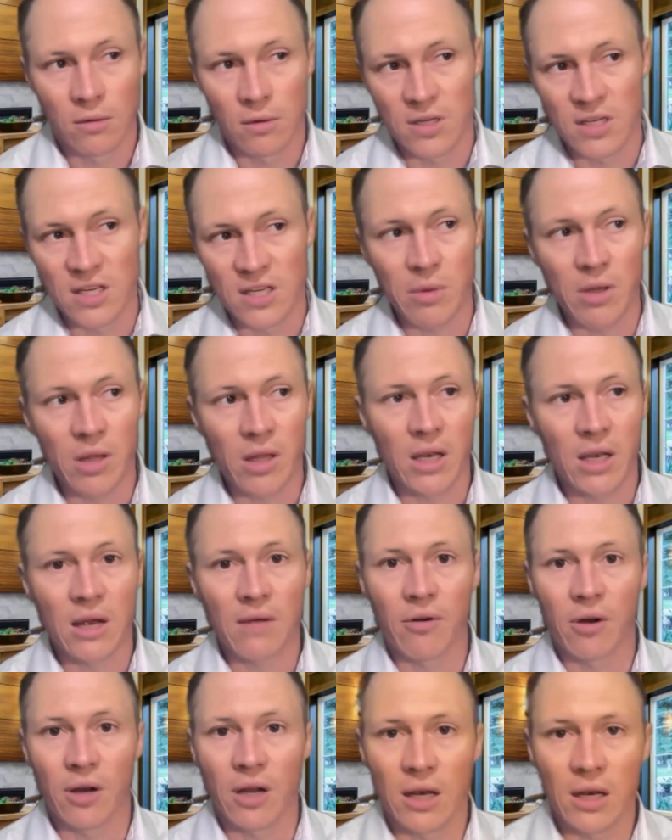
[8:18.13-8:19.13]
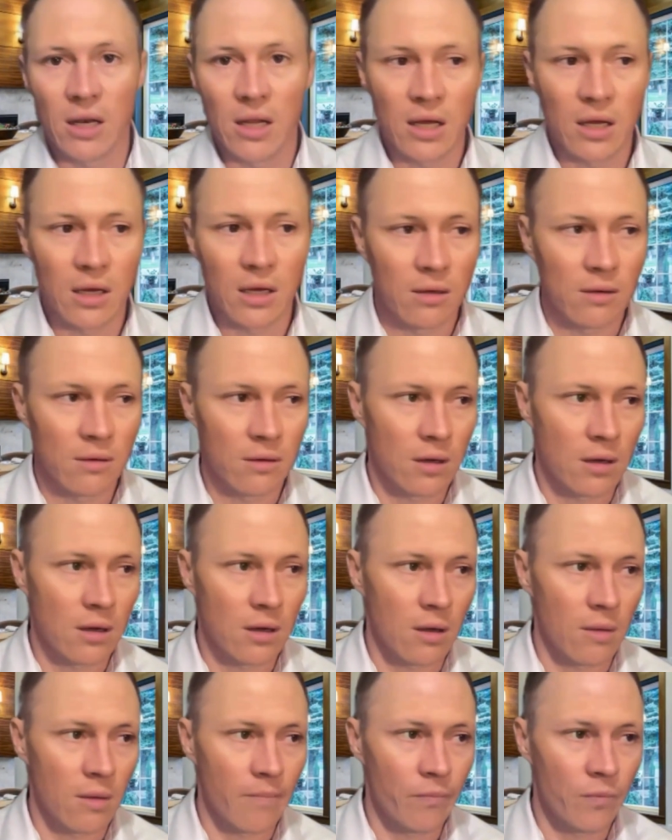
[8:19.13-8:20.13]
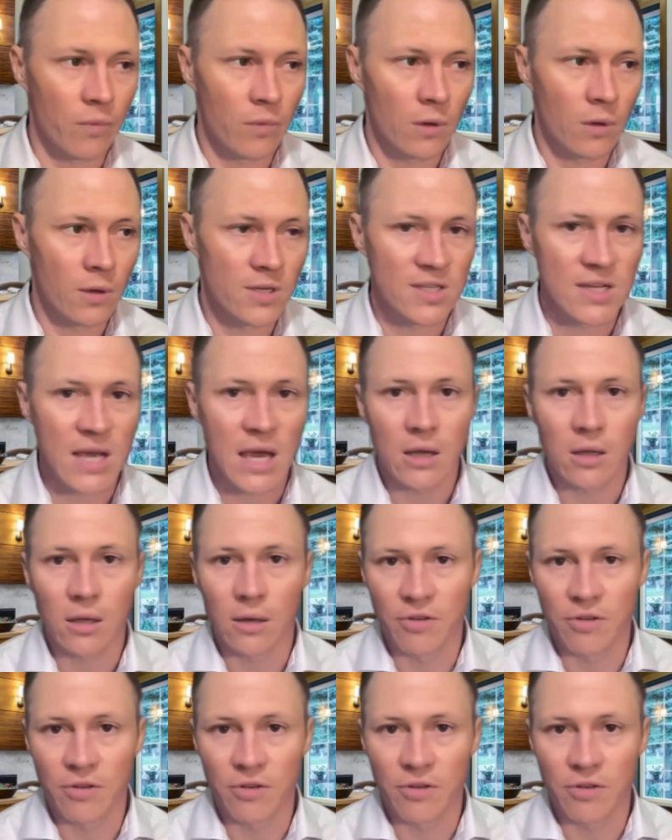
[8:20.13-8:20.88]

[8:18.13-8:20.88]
seemingly never-ending cycle